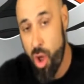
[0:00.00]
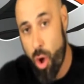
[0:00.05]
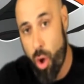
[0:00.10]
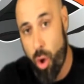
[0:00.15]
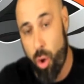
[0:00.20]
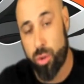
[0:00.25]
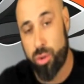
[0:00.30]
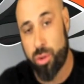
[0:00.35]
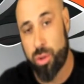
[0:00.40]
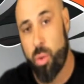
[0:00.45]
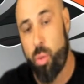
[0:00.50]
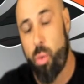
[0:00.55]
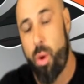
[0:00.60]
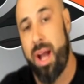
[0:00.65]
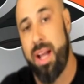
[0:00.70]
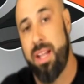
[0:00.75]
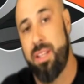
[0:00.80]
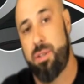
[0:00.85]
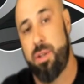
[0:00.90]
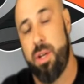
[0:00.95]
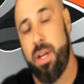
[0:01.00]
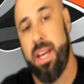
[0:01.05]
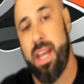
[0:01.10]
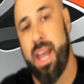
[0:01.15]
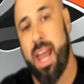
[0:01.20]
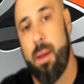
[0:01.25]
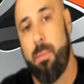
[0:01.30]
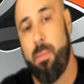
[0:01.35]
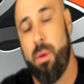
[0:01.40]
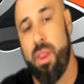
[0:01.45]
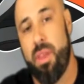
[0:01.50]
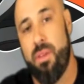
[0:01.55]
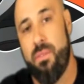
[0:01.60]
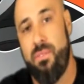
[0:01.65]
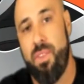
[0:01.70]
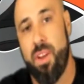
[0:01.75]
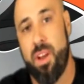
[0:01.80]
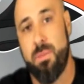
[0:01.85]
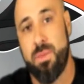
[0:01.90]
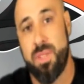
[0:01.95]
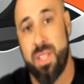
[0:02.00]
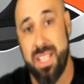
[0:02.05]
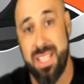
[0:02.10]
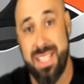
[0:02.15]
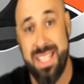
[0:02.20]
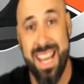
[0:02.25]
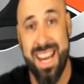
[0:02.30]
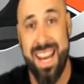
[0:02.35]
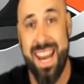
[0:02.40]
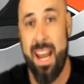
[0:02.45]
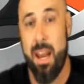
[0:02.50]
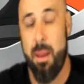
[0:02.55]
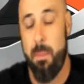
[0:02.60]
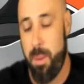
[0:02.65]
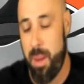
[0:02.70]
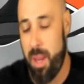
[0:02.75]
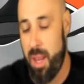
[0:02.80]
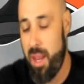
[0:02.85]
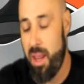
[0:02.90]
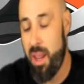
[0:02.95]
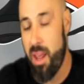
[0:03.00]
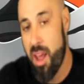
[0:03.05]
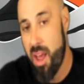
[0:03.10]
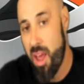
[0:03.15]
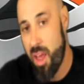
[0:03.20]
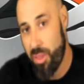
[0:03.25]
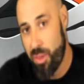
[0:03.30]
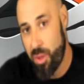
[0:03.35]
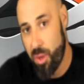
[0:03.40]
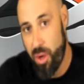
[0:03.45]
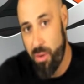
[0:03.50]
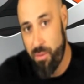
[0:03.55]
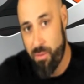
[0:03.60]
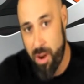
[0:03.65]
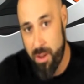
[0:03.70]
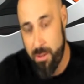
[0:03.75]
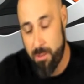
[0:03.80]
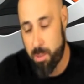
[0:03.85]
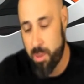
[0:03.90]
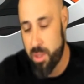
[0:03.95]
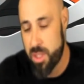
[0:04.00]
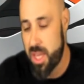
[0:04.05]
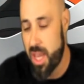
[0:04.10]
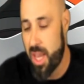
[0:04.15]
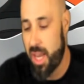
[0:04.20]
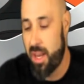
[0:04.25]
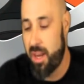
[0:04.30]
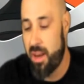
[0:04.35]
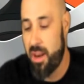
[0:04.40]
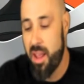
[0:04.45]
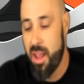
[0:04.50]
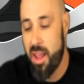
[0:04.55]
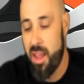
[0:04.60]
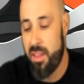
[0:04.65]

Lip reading: ultra widescreen camera that films in 1080p, 30 frames per second.